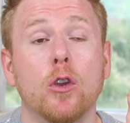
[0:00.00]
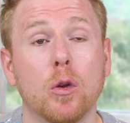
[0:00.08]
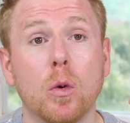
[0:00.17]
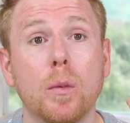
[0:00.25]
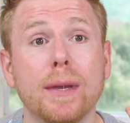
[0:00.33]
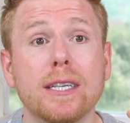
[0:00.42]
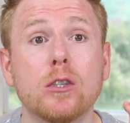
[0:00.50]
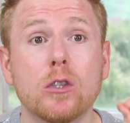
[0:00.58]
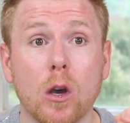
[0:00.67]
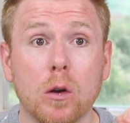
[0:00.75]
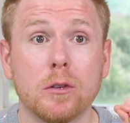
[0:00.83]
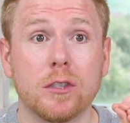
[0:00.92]
You will be
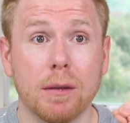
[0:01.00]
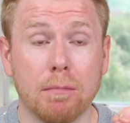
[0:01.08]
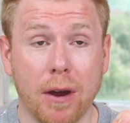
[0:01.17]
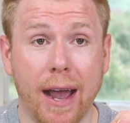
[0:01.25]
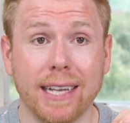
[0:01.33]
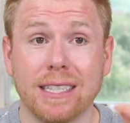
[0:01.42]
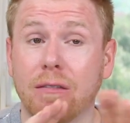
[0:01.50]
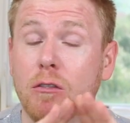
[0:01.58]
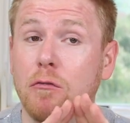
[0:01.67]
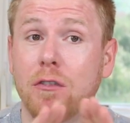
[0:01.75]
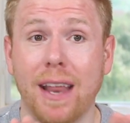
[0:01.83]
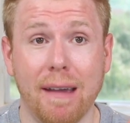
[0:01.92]
so surprised if
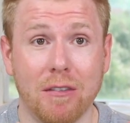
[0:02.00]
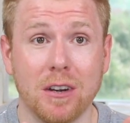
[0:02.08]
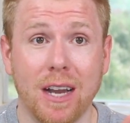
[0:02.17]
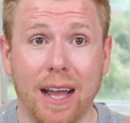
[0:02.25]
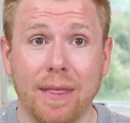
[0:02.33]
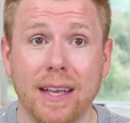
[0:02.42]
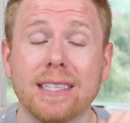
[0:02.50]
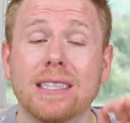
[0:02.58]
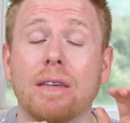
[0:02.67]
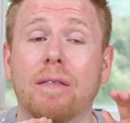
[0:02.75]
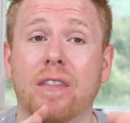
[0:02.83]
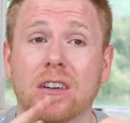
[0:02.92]
you've never done this
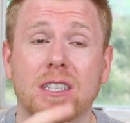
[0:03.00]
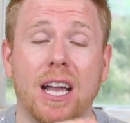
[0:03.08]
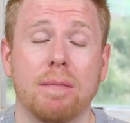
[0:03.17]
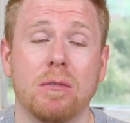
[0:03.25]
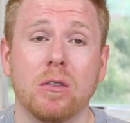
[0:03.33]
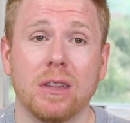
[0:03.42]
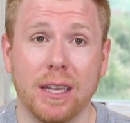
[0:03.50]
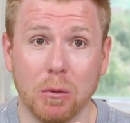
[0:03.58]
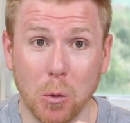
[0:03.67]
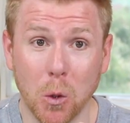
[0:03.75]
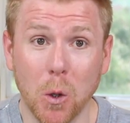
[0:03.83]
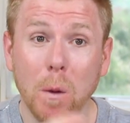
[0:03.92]
the first time you
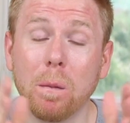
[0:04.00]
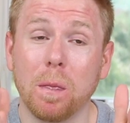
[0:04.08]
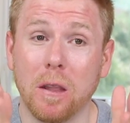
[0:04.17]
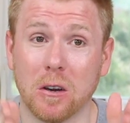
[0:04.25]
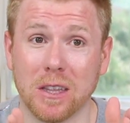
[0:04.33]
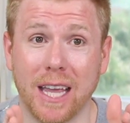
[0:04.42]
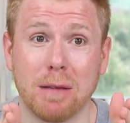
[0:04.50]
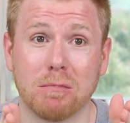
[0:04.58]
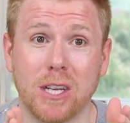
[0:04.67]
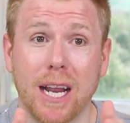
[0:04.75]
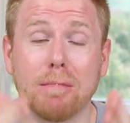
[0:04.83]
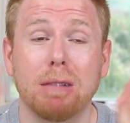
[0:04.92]
lint roll your
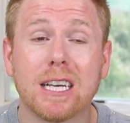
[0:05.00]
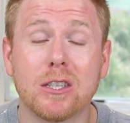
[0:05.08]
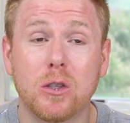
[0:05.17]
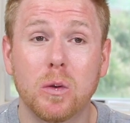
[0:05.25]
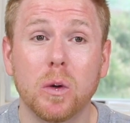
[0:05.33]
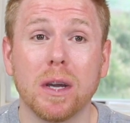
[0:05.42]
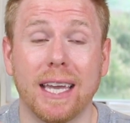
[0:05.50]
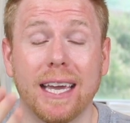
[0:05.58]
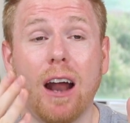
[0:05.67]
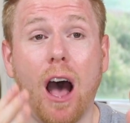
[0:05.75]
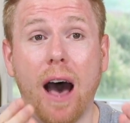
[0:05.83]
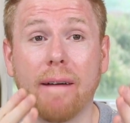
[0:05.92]
lampshade because you will
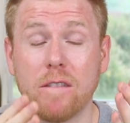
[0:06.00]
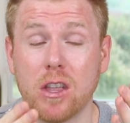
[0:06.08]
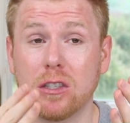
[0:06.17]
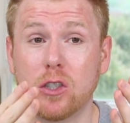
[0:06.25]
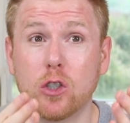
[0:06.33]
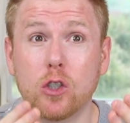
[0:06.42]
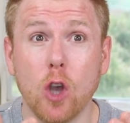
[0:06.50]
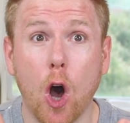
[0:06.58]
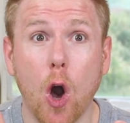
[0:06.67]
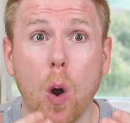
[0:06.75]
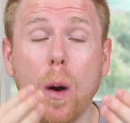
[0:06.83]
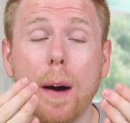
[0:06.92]
get off
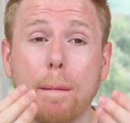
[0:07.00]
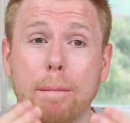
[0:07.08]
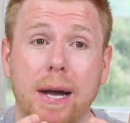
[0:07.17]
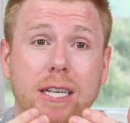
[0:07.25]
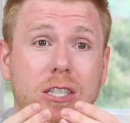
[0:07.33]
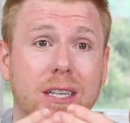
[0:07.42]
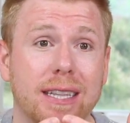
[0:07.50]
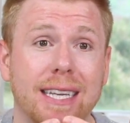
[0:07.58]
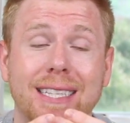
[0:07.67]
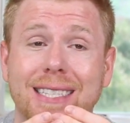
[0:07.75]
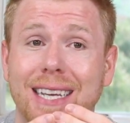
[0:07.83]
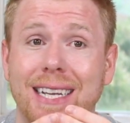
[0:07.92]
so much
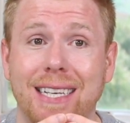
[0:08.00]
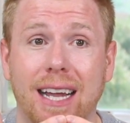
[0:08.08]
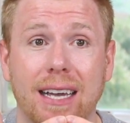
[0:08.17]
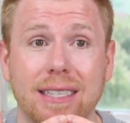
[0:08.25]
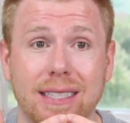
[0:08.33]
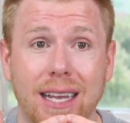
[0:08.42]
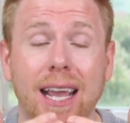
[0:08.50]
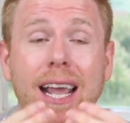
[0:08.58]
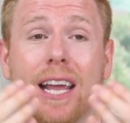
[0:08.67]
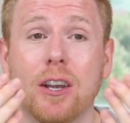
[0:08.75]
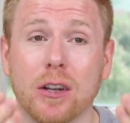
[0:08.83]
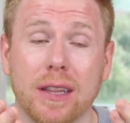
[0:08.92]
lint and dust
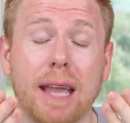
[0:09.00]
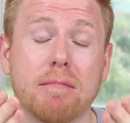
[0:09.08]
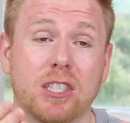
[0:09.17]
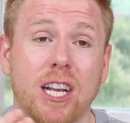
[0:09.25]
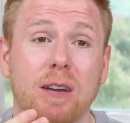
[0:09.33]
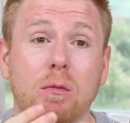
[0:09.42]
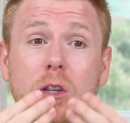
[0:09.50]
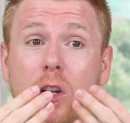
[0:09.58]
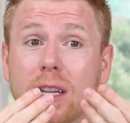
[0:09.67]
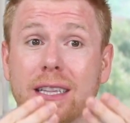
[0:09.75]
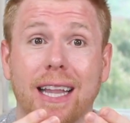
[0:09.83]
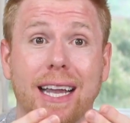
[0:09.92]
and your lampshade will
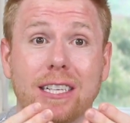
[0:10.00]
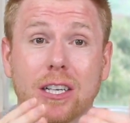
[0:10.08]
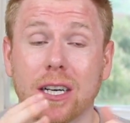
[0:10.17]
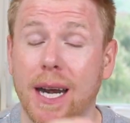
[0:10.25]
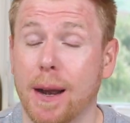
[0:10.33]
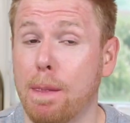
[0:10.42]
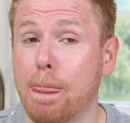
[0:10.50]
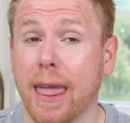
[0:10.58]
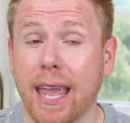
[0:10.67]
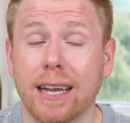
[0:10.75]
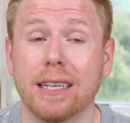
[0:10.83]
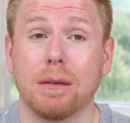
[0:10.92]
look lighter
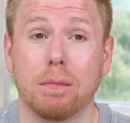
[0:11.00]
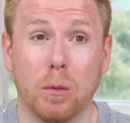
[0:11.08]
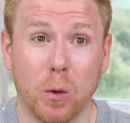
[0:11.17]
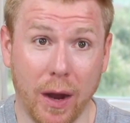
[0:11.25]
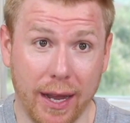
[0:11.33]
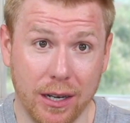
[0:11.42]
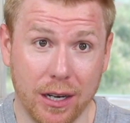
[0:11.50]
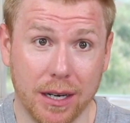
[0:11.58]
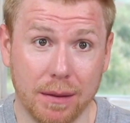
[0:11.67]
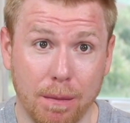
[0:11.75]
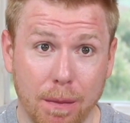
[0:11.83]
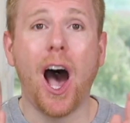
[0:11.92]
and
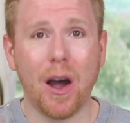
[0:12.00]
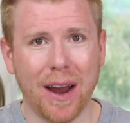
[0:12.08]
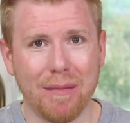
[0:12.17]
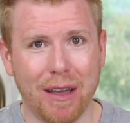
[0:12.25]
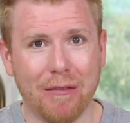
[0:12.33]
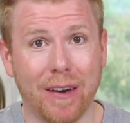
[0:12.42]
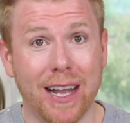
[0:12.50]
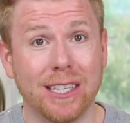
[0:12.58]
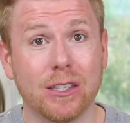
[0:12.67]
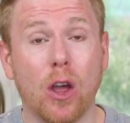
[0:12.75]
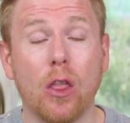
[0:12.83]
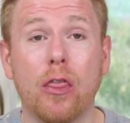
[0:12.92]
brighter. All right, my
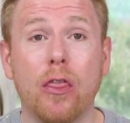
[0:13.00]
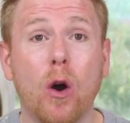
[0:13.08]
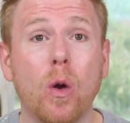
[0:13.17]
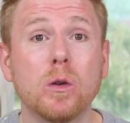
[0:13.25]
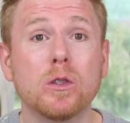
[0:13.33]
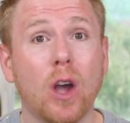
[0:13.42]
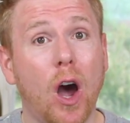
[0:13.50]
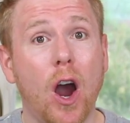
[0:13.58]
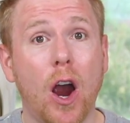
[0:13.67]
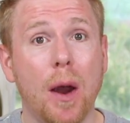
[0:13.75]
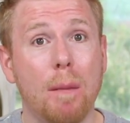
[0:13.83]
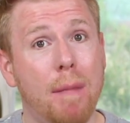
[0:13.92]
friends, those
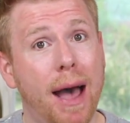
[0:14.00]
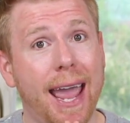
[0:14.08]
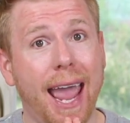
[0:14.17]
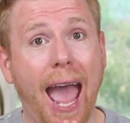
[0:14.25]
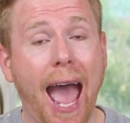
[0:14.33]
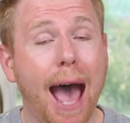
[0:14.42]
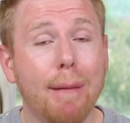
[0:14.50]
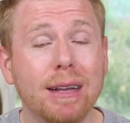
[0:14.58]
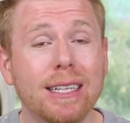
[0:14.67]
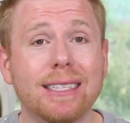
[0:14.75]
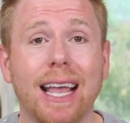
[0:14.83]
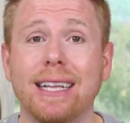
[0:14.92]
are my
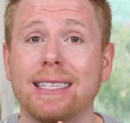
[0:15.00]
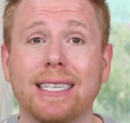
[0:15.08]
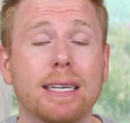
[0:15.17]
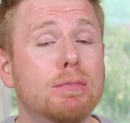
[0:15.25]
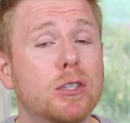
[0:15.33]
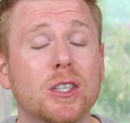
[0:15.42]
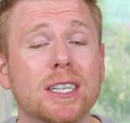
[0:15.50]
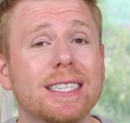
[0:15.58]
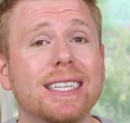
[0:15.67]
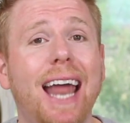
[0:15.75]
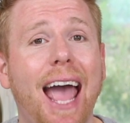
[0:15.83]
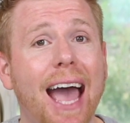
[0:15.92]
habits and tips,
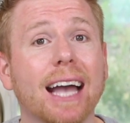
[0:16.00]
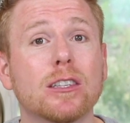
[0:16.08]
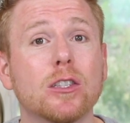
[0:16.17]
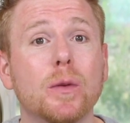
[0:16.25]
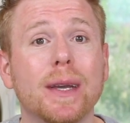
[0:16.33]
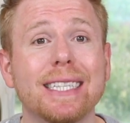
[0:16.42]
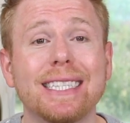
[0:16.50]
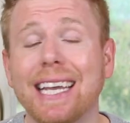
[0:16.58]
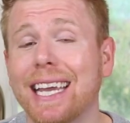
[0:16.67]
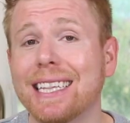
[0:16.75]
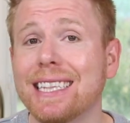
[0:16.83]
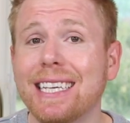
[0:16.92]
tricks, and hacks to a
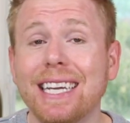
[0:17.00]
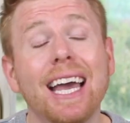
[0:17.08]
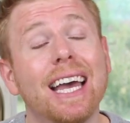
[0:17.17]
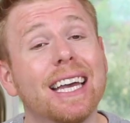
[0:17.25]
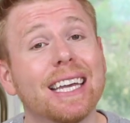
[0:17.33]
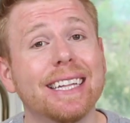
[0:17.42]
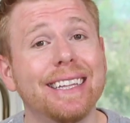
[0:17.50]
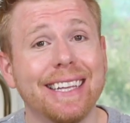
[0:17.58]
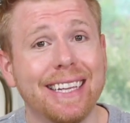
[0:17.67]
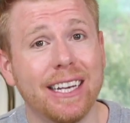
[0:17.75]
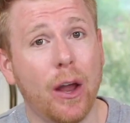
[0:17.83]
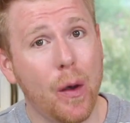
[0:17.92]
daily
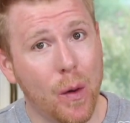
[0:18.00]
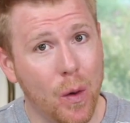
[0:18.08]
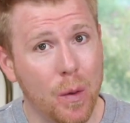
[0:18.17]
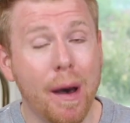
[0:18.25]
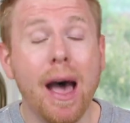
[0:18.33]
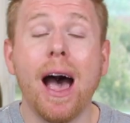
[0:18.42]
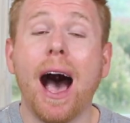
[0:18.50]
clean home.